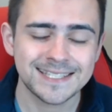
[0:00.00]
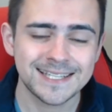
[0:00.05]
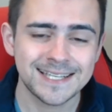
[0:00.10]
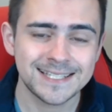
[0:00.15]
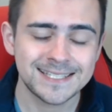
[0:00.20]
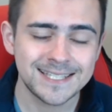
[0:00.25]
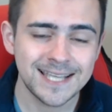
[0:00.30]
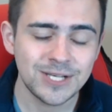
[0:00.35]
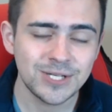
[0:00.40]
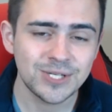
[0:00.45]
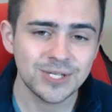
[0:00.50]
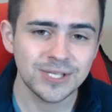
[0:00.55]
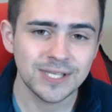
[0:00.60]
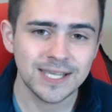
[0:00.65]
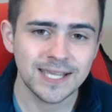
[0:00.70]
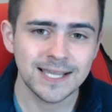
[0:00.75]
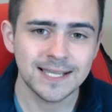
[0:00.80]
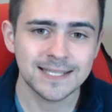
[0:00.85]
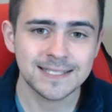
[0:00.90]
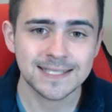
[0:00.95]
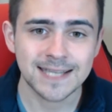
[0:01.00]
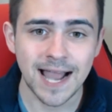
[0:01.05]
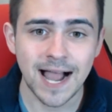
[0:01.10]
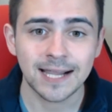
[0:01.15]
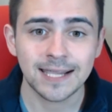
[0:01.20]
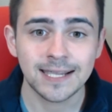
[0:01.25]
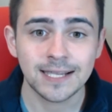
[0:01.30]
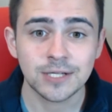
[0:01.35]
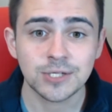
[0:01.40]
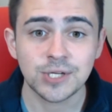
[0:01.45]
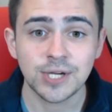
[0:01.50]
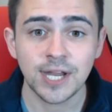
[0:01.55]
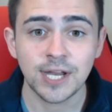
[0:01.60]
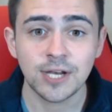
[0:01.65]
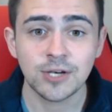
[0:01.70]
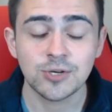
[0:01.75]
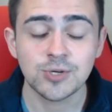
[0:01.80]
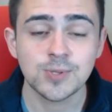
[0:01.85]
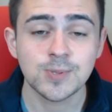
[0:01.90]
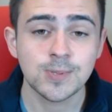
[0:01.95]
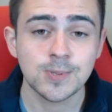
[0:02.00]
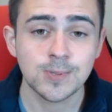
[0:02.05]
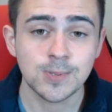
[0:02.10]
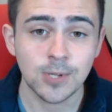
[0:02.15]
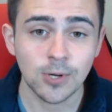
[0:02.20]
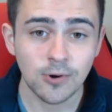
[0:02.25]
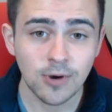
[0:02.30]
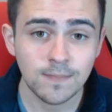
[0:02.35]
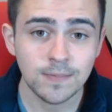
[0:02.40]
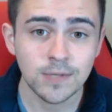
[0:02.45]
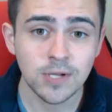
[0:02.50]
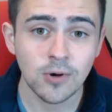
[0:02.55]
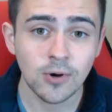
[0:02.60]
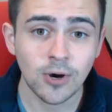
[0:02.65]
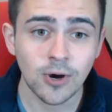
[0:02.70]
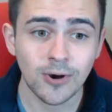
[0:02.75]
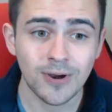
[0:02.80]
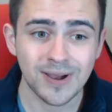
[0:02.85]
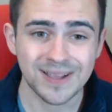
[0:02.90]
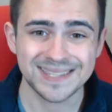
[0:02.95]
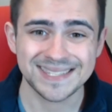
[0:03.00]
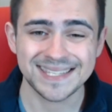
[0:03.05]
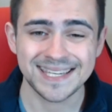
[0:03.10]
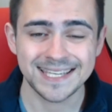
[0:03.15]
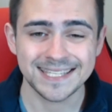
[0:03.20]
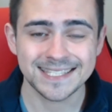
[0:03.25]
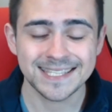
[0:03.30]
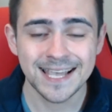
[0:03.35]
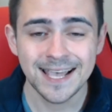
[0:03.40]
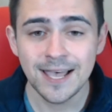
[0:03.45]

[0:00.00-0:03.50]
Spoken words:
essentially a stock exchange for cryptocurrencies.